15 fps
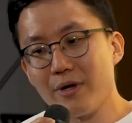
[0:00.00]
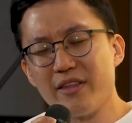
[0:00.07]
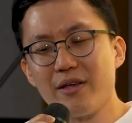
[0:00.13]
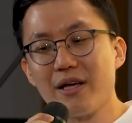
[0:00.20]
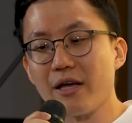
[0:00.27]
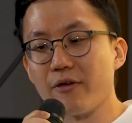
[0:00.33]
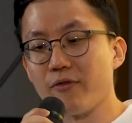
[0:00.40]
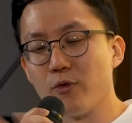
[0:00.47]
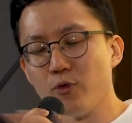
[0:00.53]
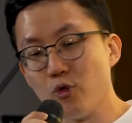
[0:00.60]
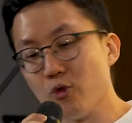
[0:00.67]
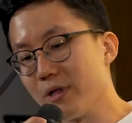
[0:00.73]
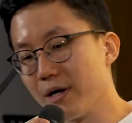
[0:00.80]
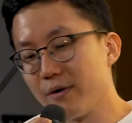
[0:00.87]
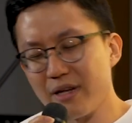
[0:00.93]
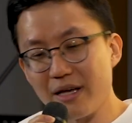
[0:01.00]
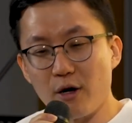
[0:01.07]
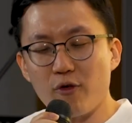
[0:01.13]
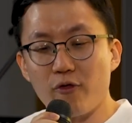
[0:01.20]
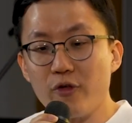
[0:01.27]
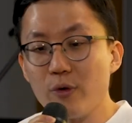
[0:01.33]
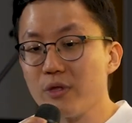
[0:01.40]
I think I've ruled out
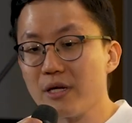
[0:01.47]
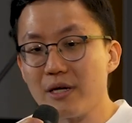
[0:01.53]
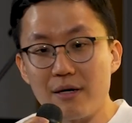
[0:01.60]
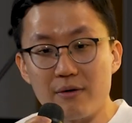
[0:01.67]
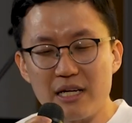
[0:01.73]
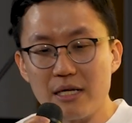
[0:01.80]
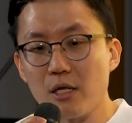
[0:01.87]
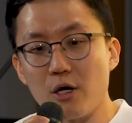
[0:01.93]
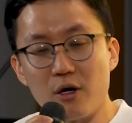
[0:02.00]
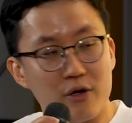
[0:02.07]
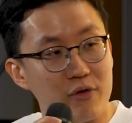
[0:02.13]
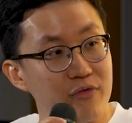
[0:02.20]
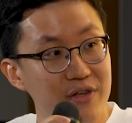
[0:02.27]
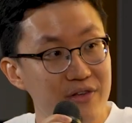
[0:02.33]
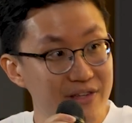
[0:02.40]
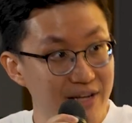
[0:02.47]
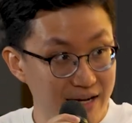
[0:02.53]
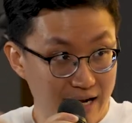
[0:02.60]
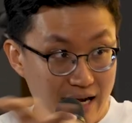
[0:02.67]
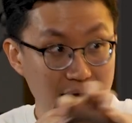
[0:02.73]
or filtered out a lot of these